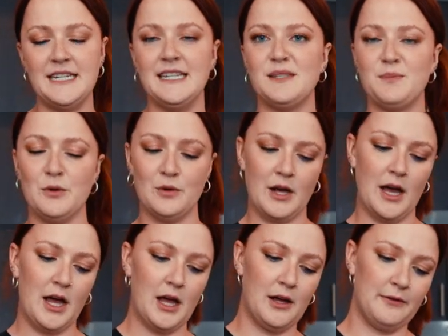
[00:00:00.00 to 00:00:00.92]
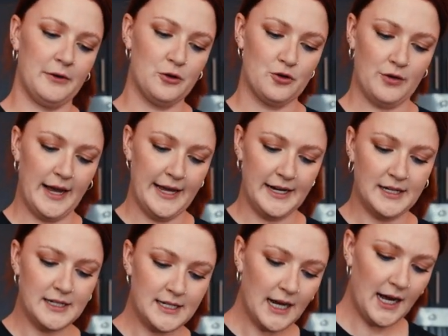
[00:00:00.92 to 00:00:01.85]
teaspoon of dried
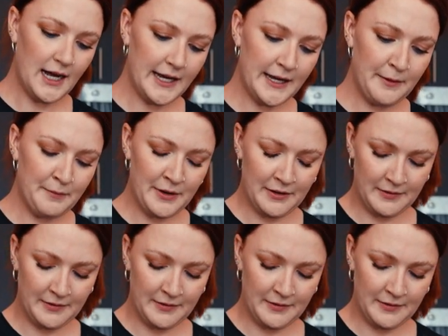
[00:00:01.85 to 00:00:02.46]
thyme,